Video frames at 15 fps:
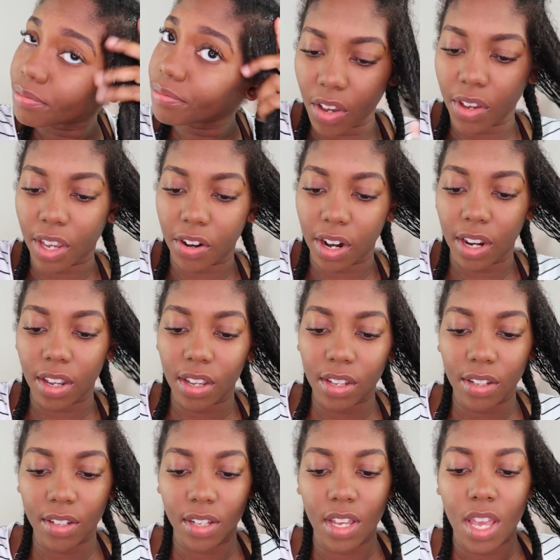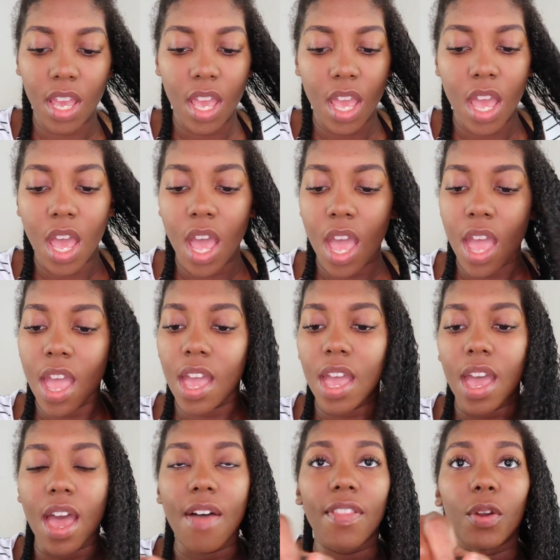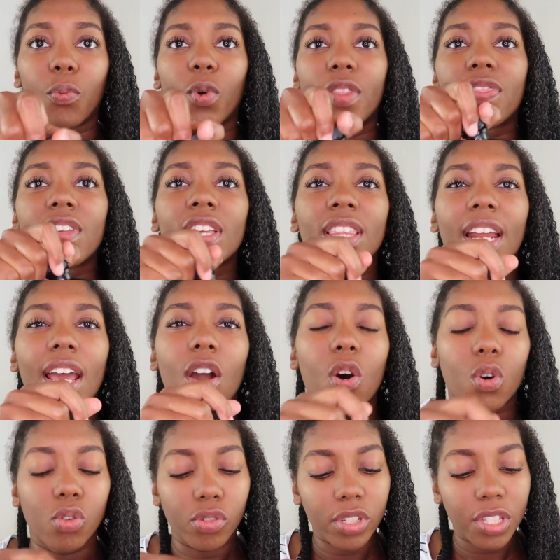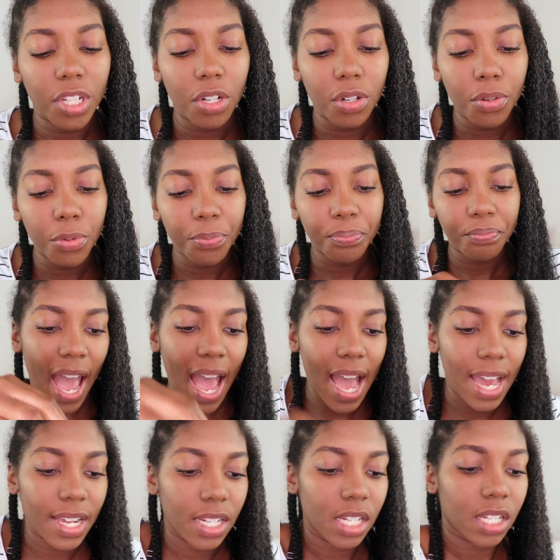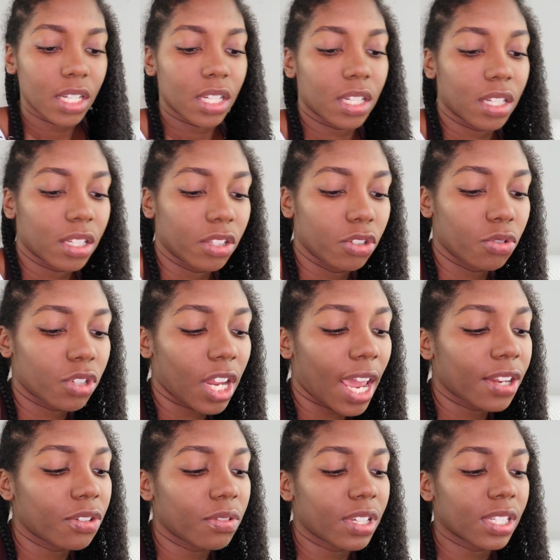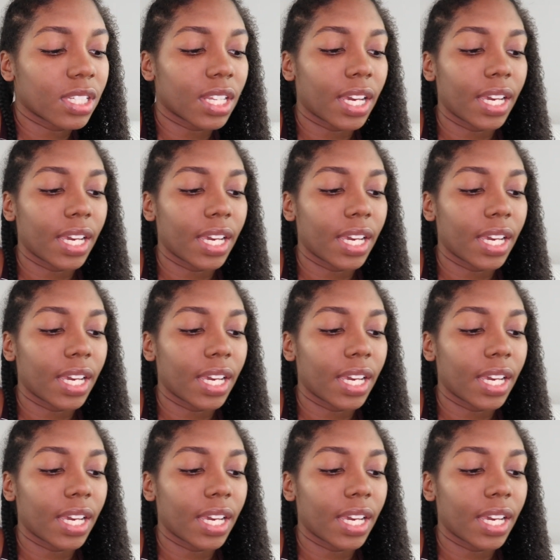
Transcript: Okay, great. And then one thing that I also add, usually I do this